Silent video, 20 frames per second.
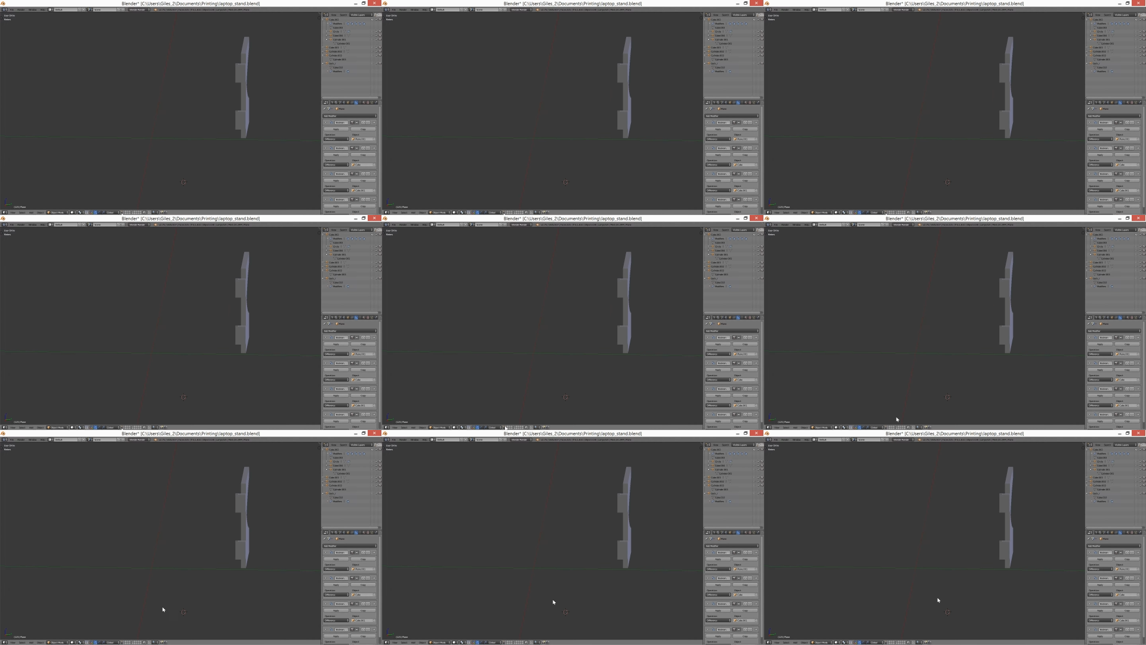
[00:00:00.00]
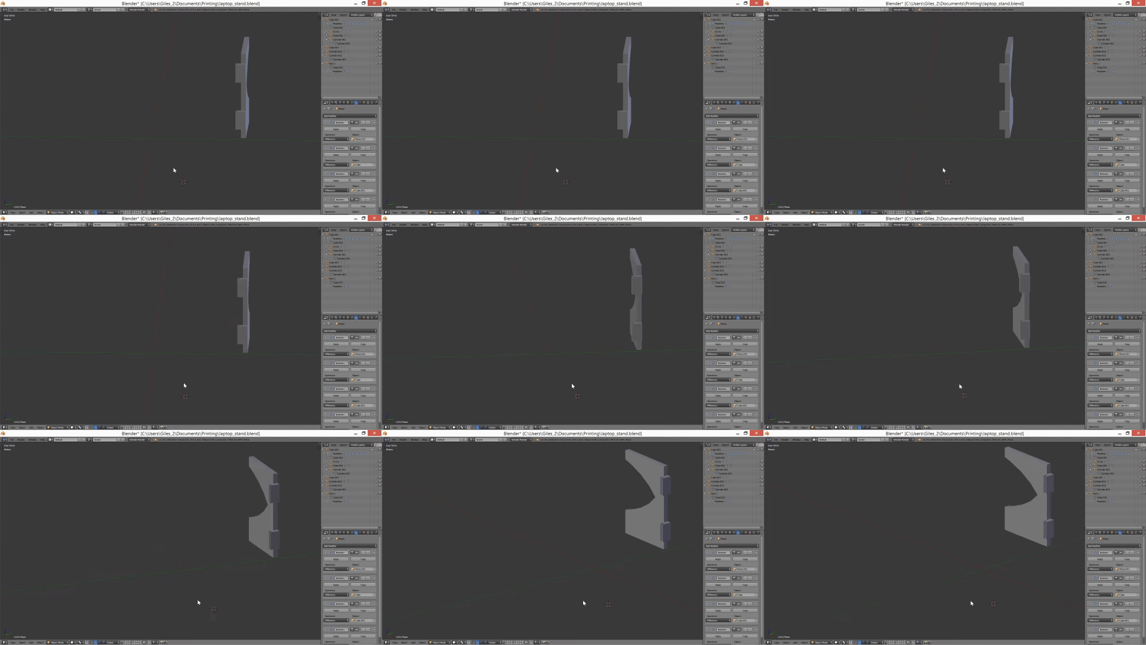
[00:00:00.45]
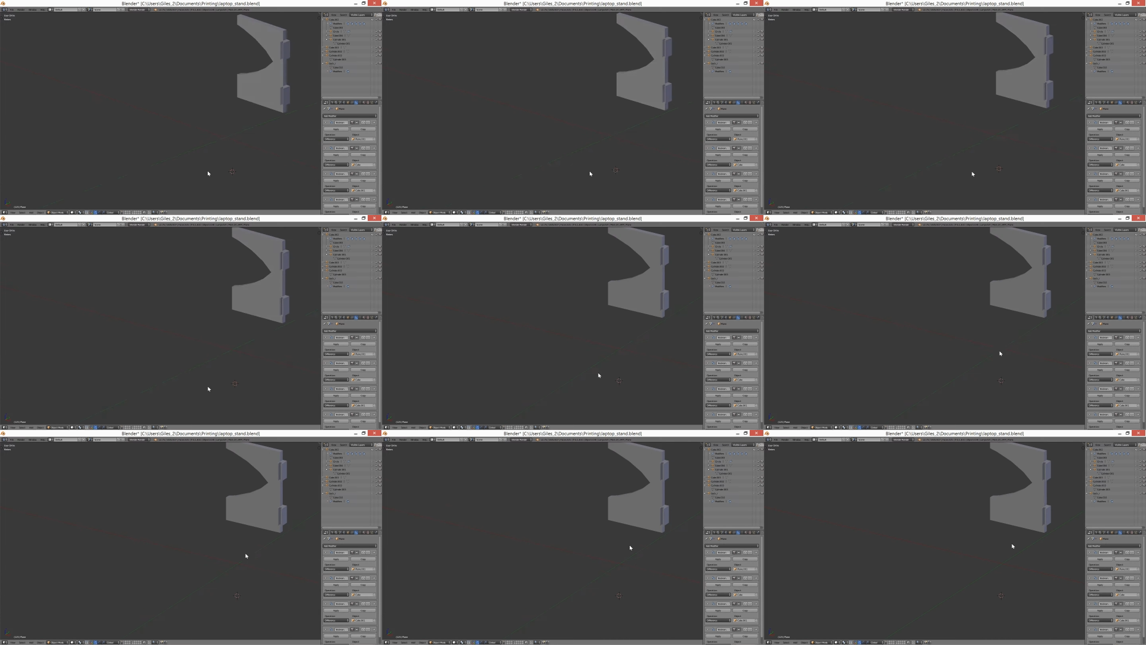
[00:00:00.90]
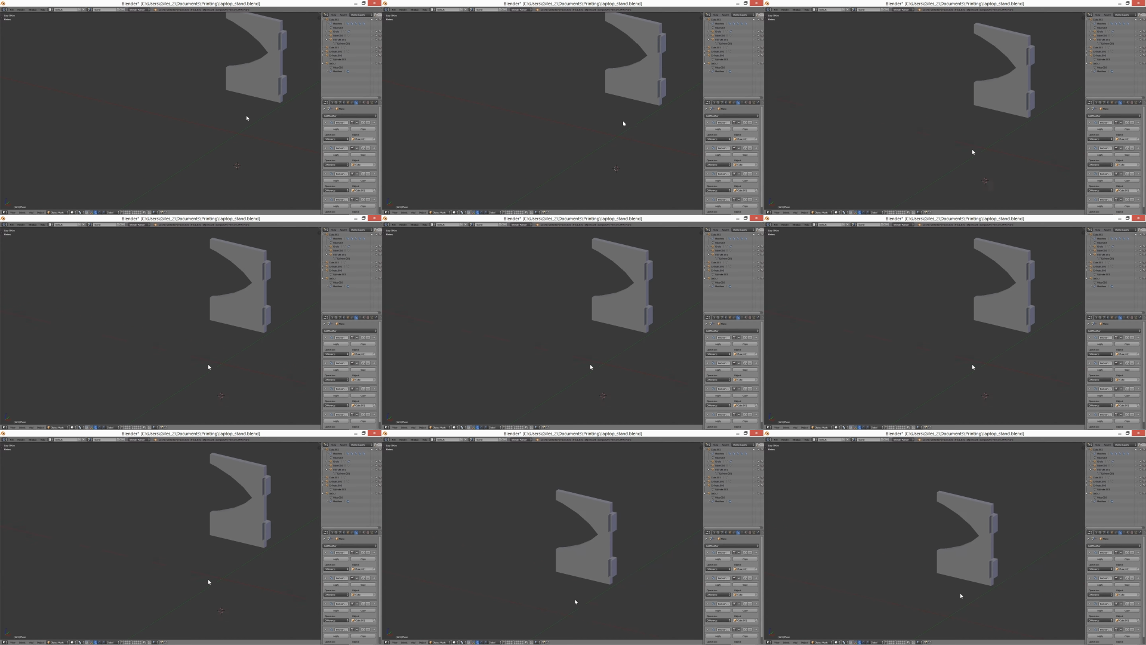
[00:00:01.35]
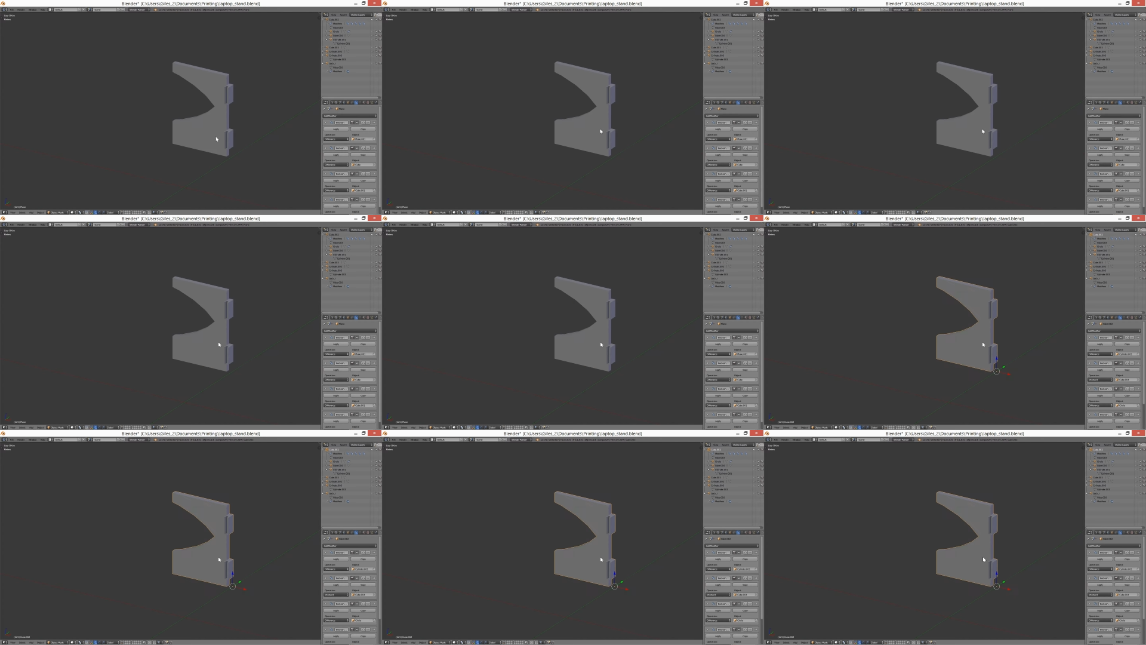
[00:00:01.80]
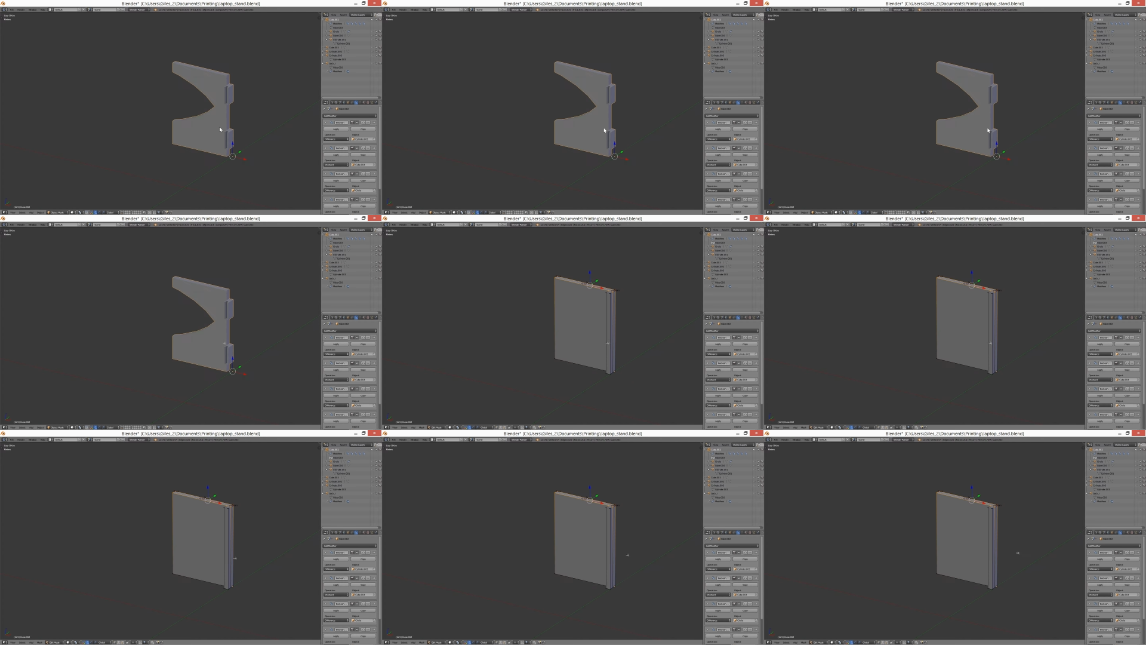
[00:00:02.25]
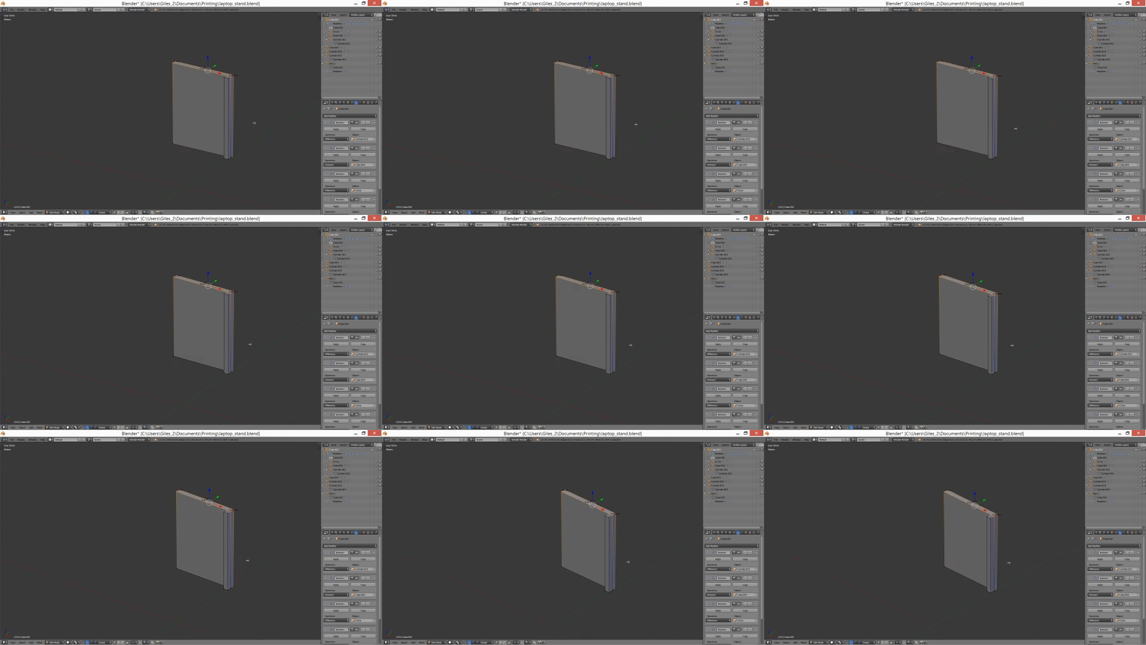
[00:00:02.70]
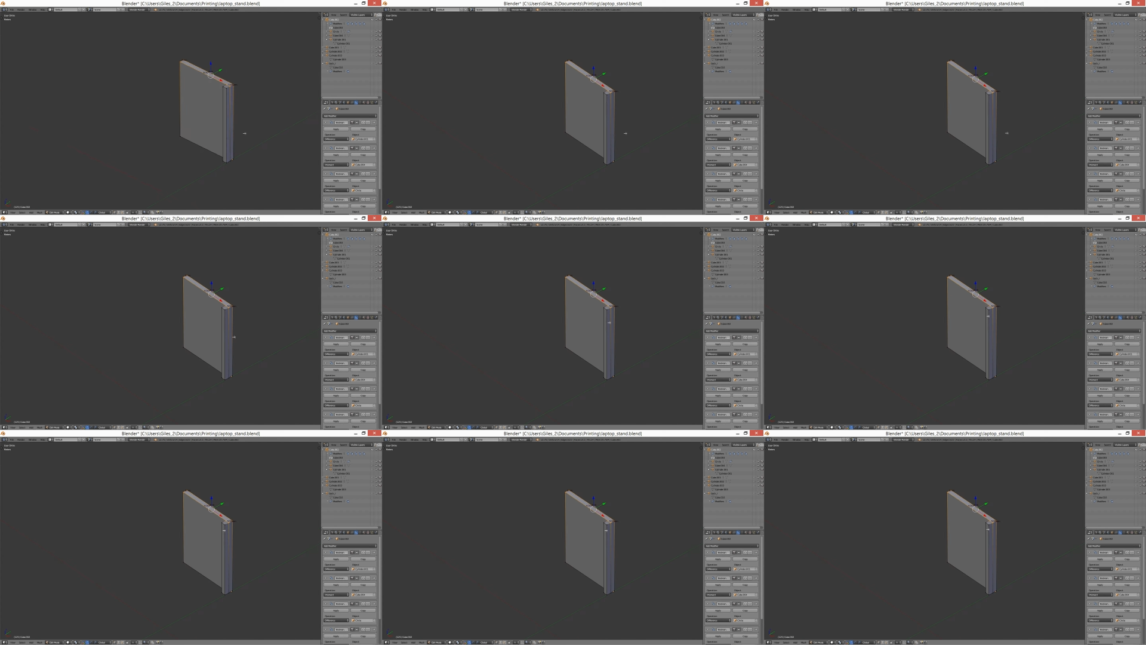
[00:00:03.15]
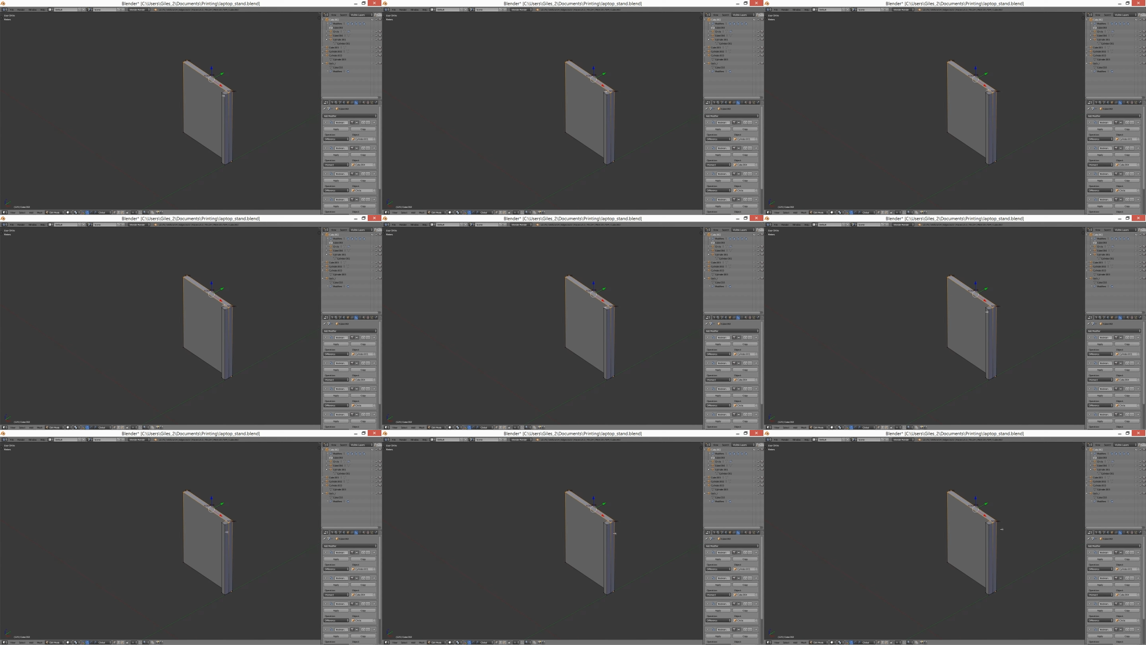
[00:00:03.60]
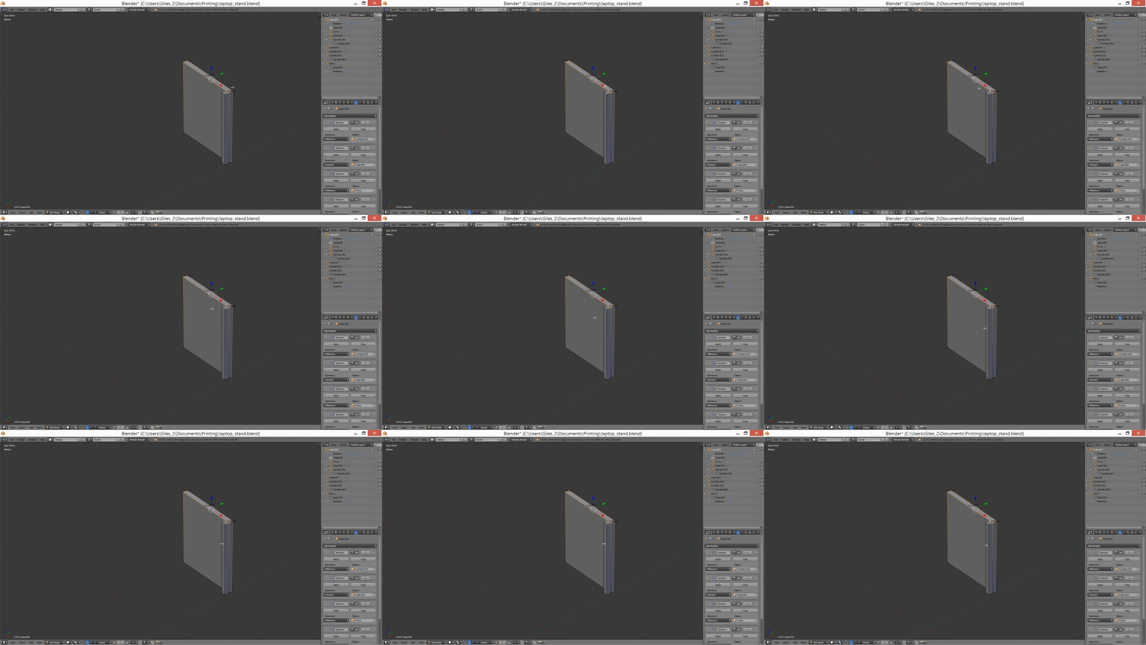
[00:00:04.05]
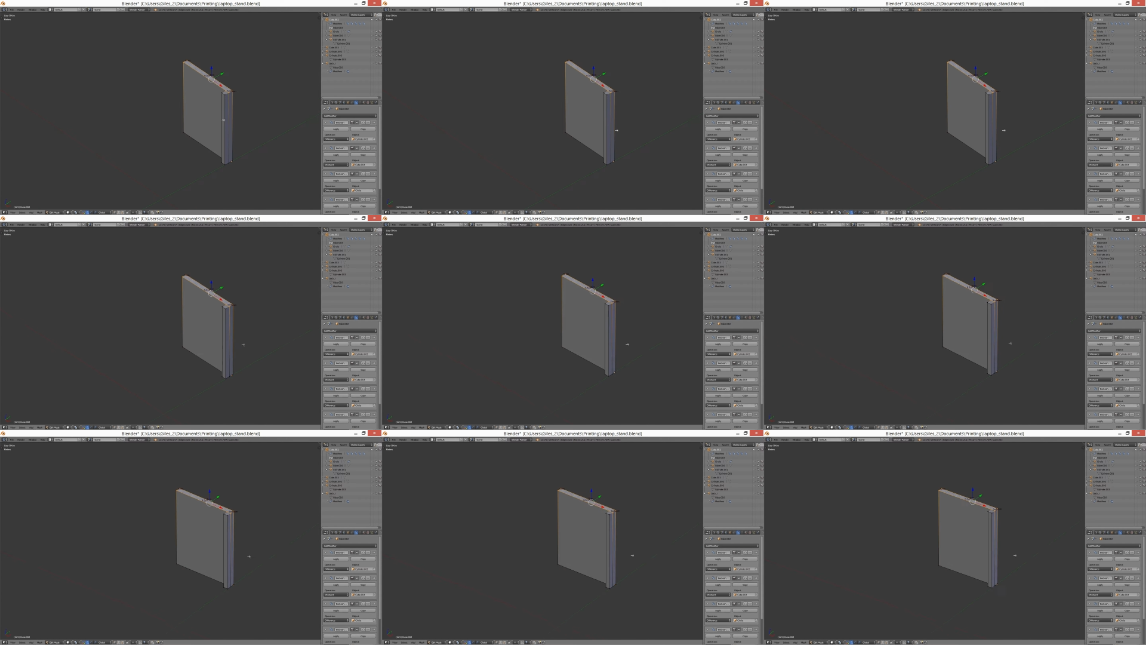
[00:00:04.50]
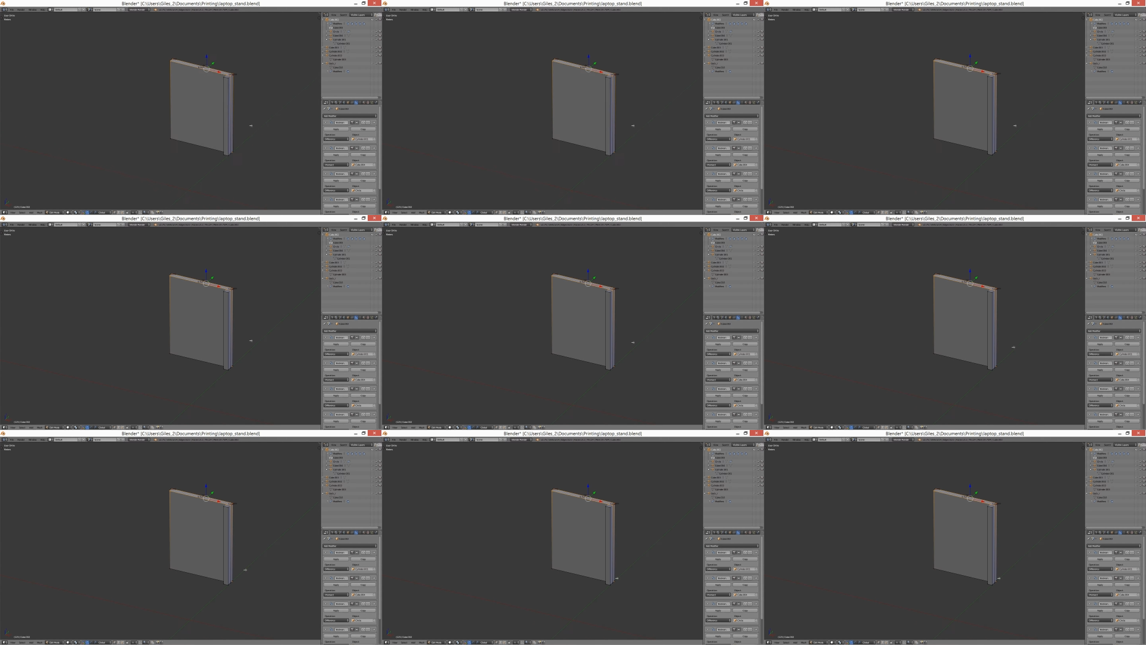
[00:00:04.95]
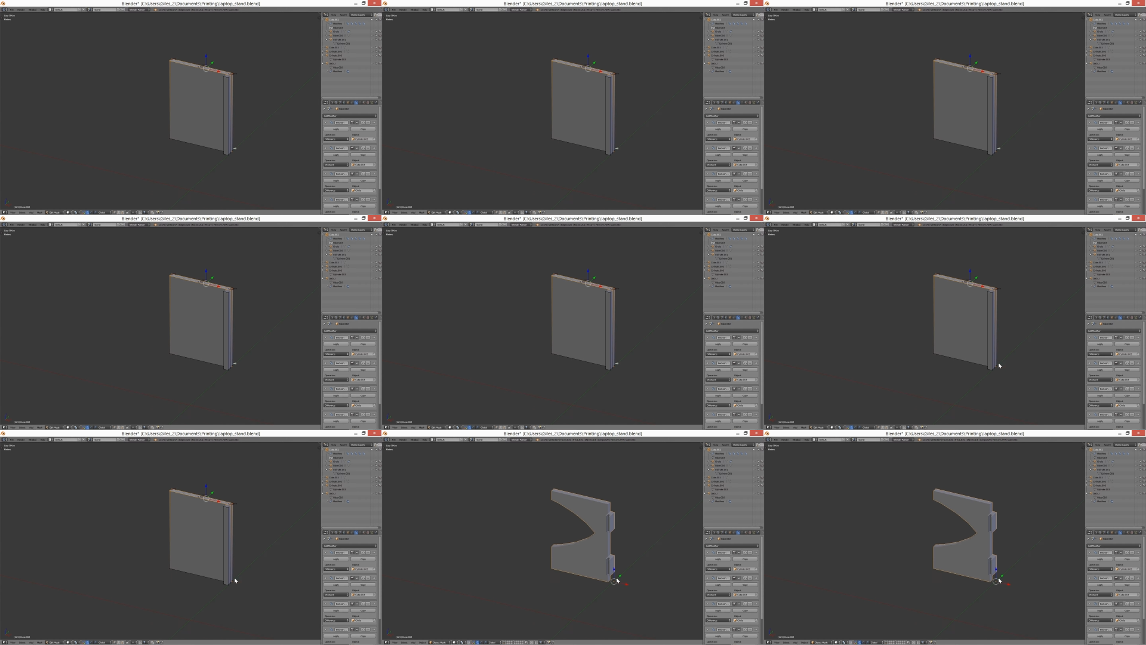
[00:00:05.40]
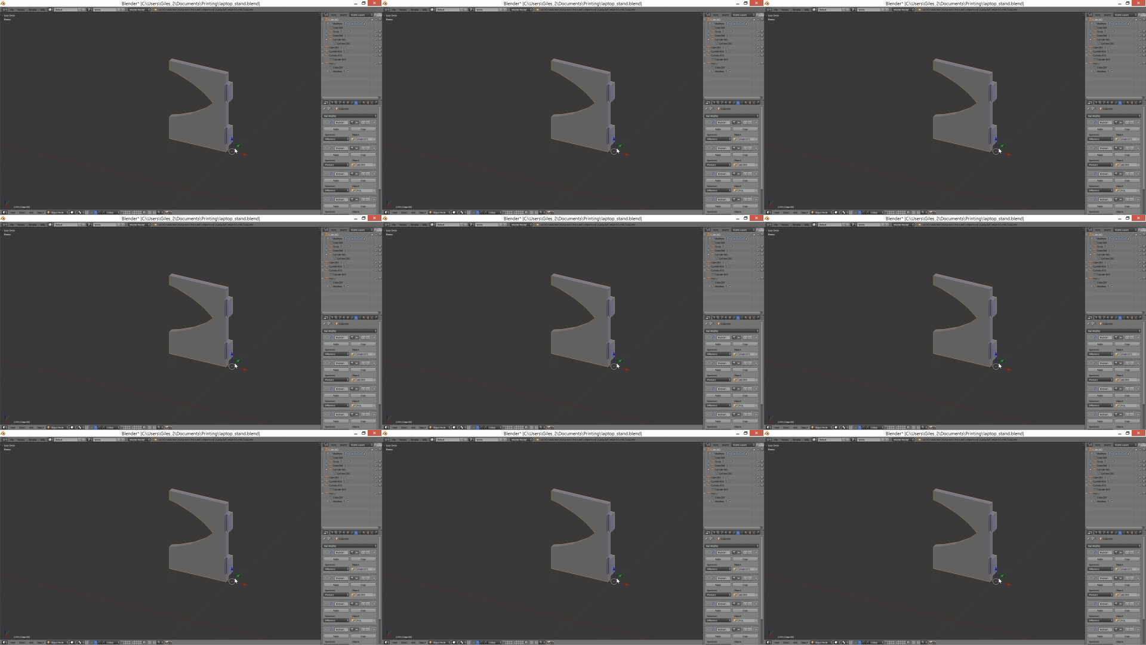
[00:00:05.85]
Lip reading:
Nobody's mouth can be seen.